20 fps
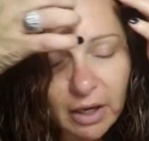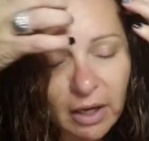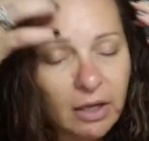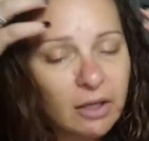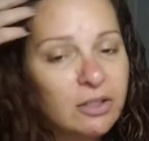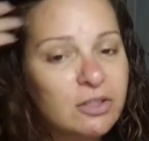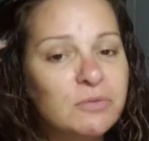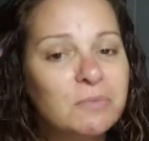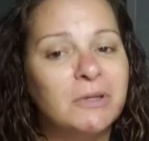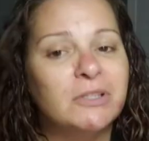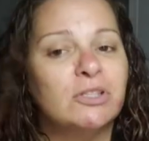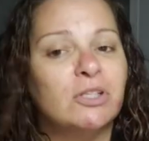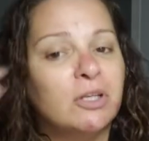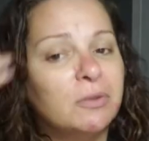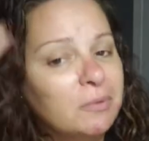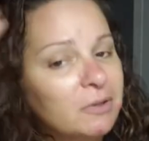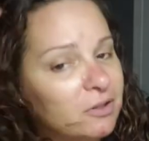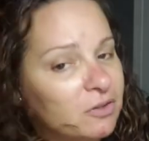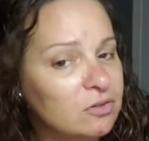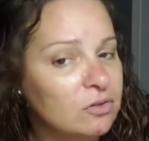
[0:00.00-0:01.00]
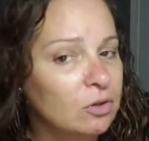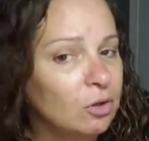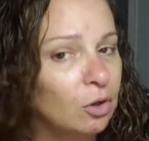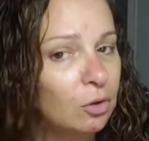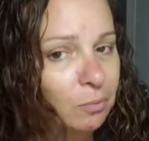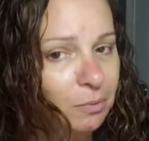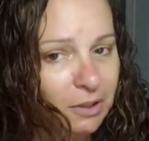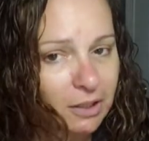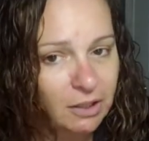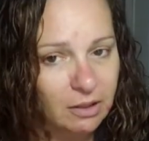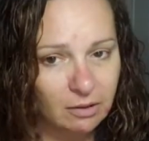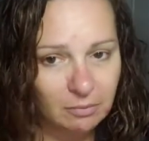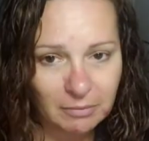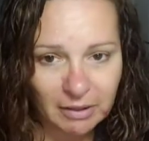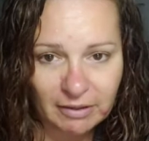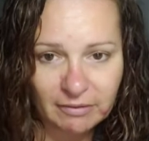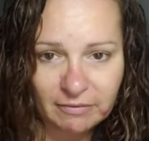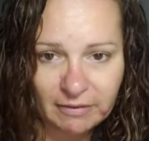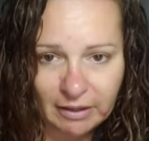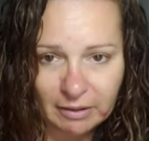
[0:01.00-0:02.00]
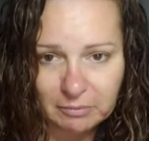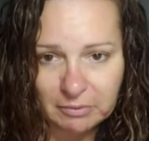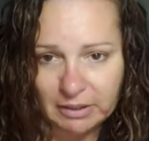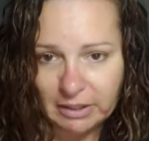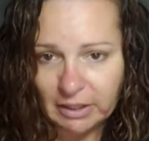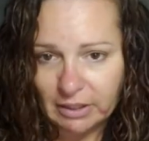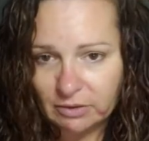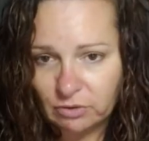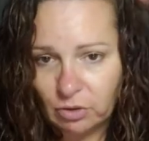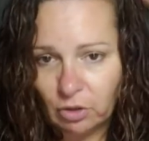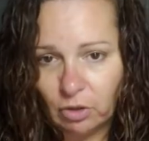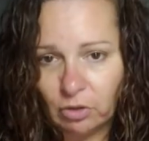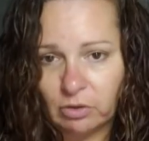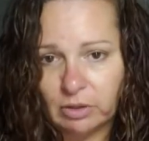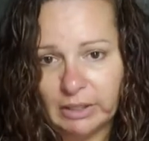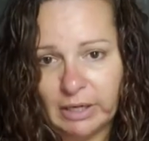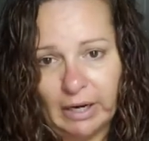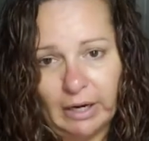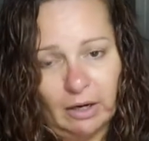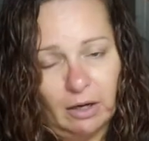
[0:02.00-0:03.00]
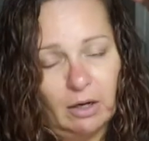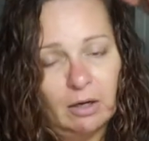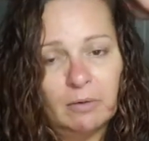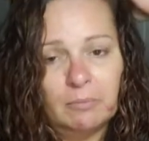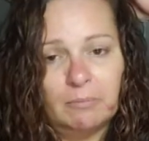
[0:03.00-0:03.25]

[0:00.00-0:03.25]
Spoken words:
especially because nobody in my family has curly hair.